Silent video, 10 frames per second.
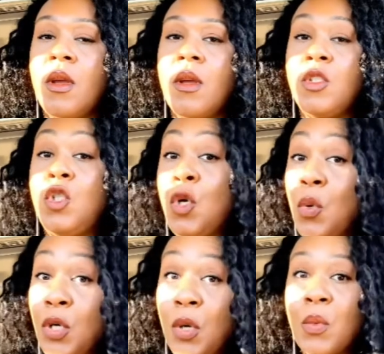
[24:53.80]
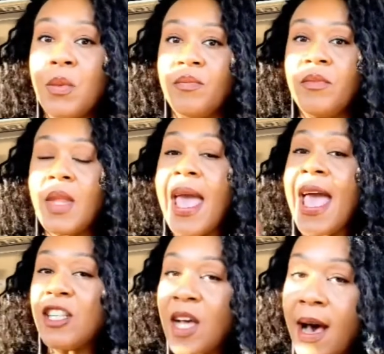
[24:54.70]
to you
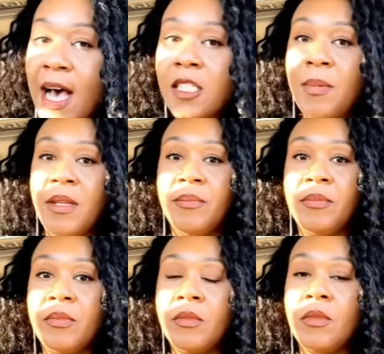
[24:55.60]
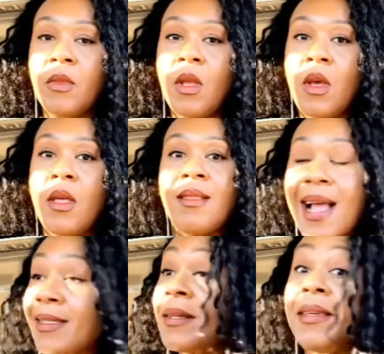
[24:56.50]
as a husband.
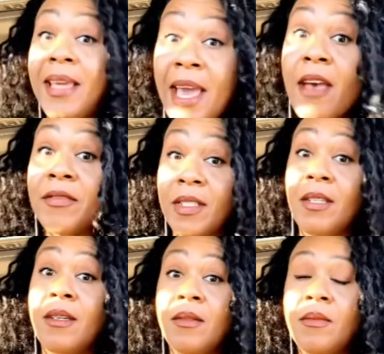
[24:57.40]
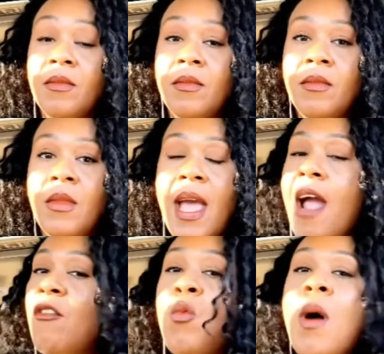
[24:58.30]
That's a gift.
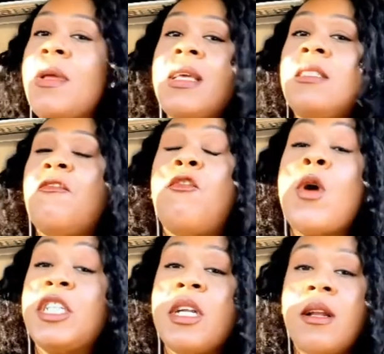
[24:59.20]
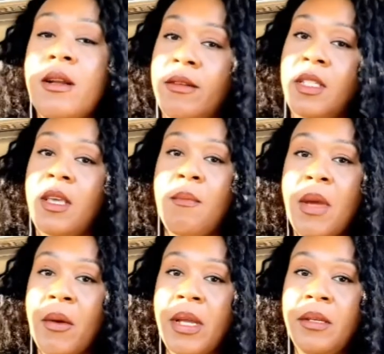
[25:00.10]
Every woman isn't fortunate enough to get married.